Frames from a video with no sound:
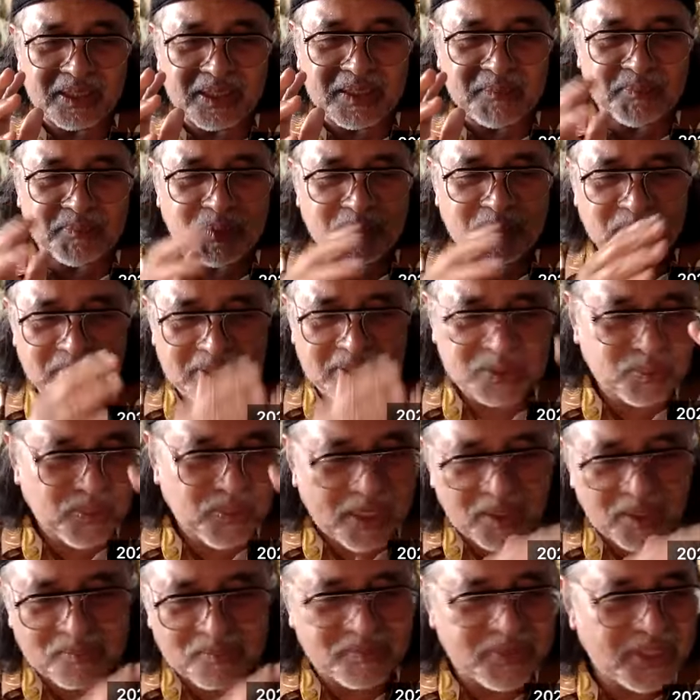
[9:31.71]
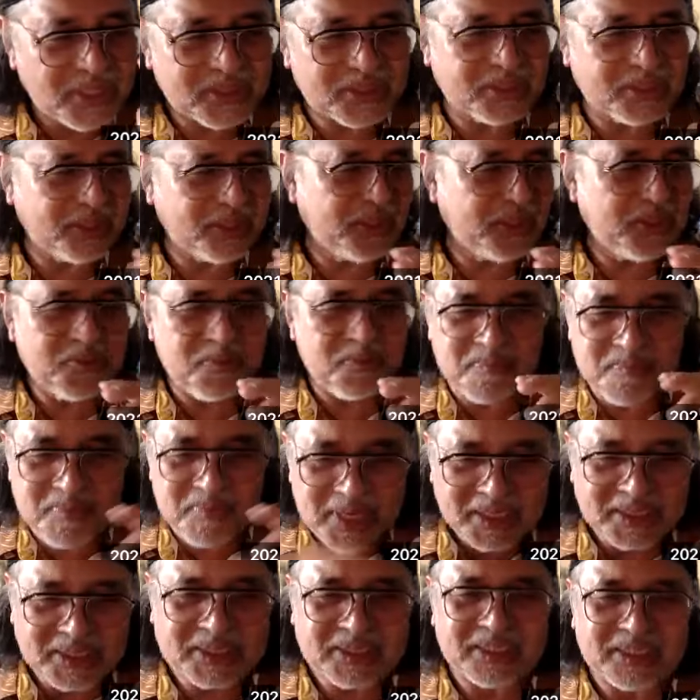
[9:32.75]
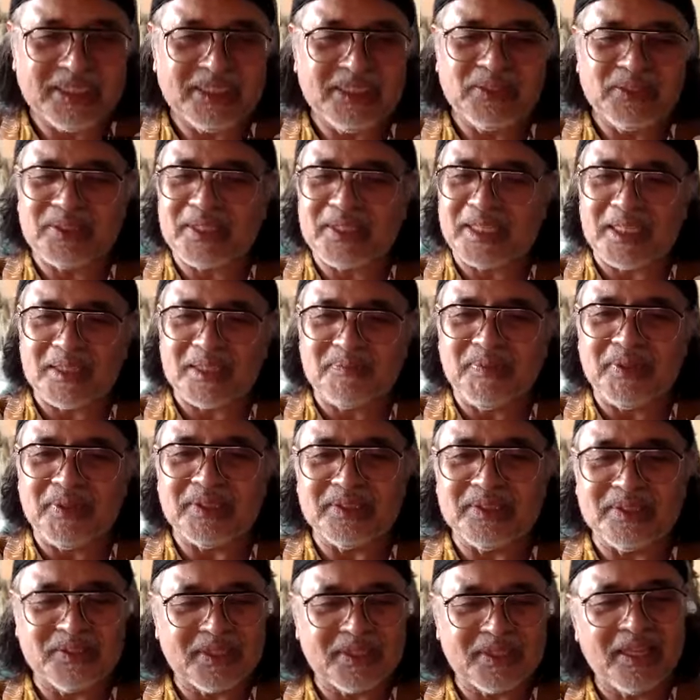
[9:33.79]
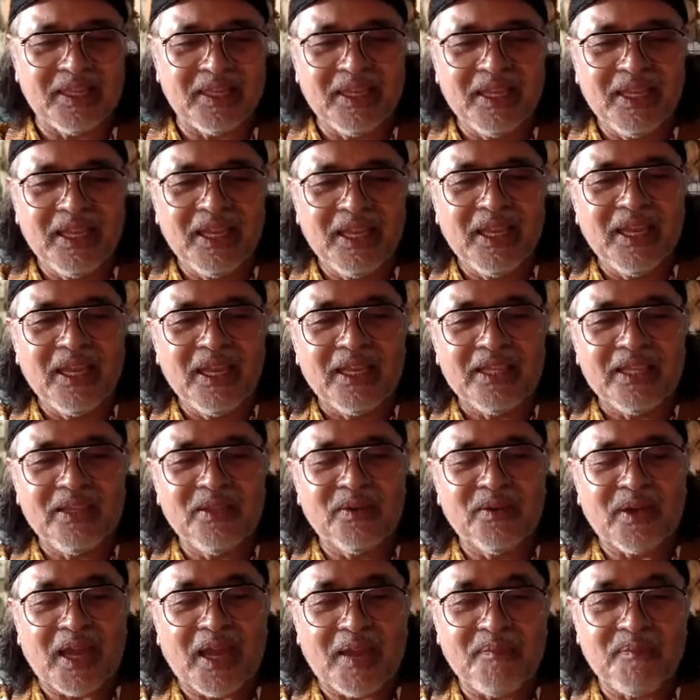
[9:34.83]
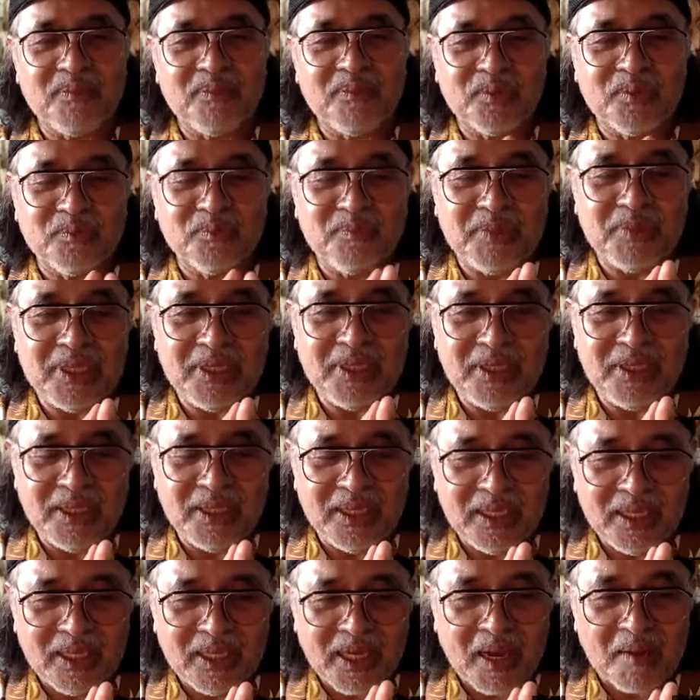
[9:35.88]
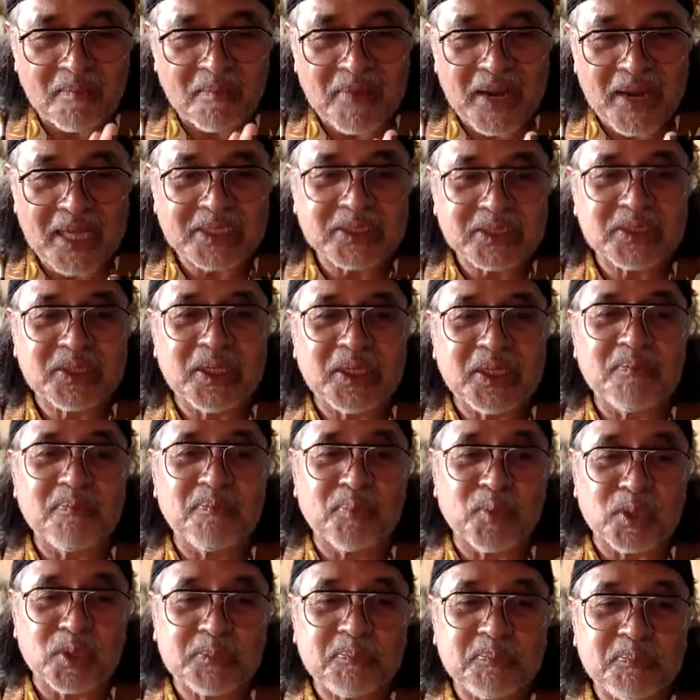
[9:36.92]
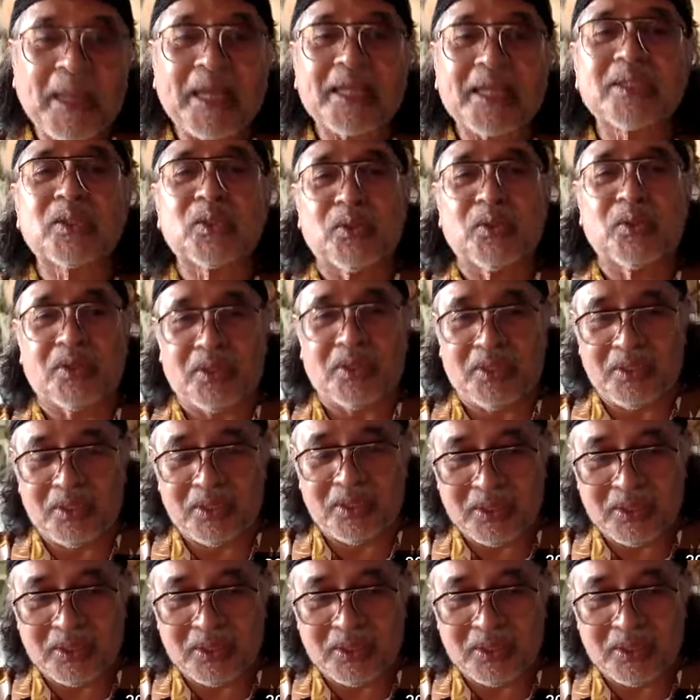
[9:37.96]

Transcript: If you miss one of these, you miss. You cannot build. Okay, you have to be a master prospector.